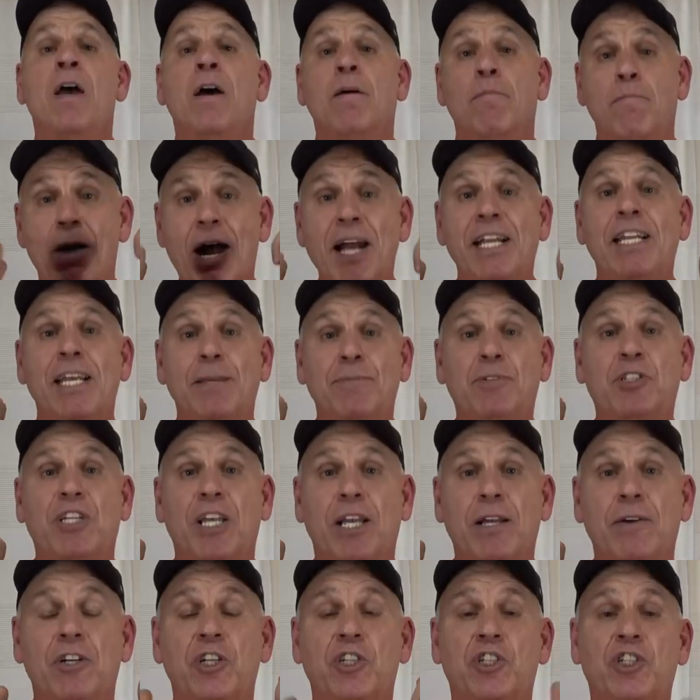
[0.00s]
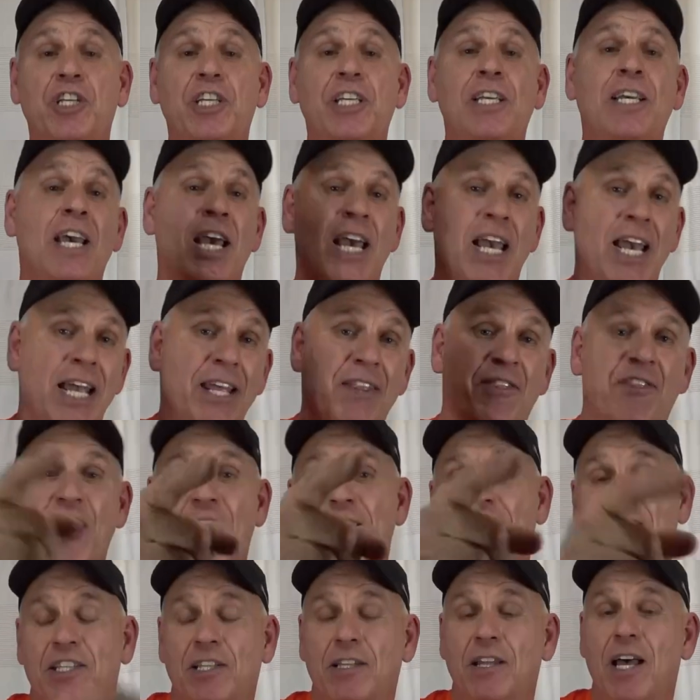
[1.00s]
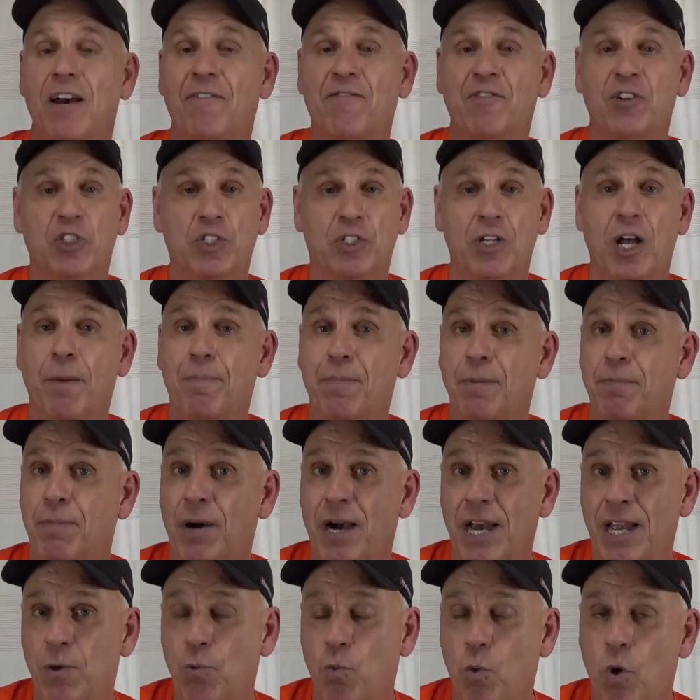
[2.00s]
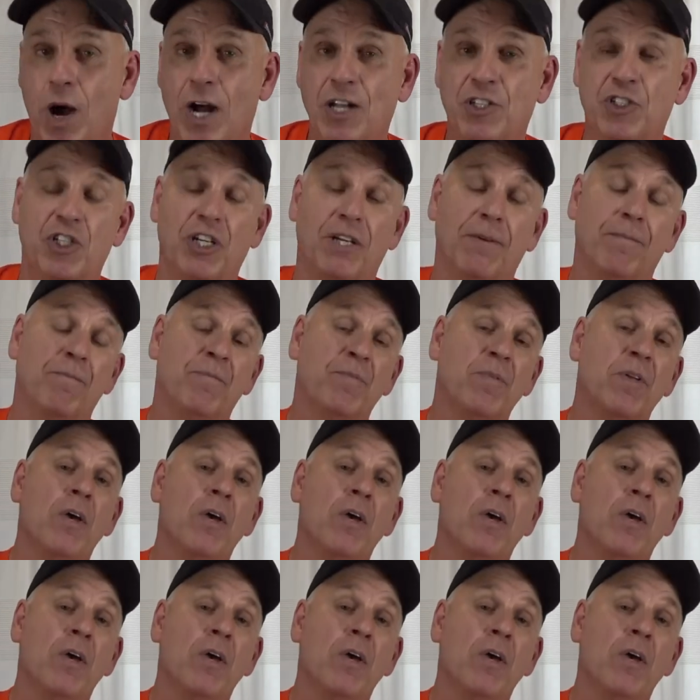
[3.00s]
My name's Terry G and thanks a lot for stopping by and watching.